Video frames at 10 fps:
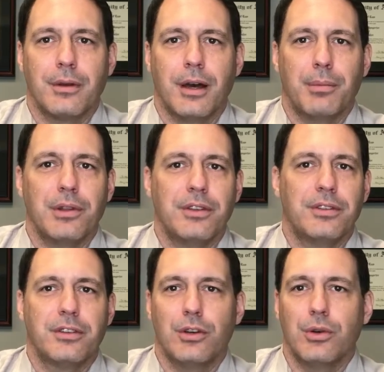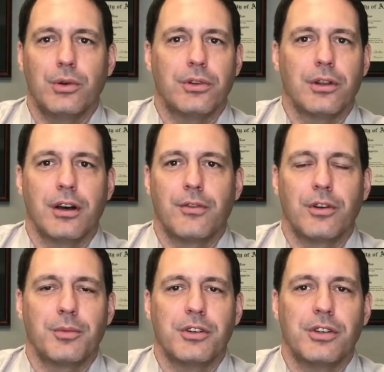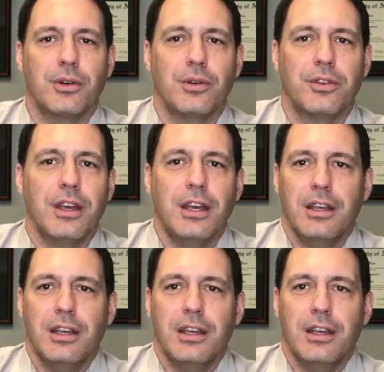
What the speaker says: police shows, law enforcement shows.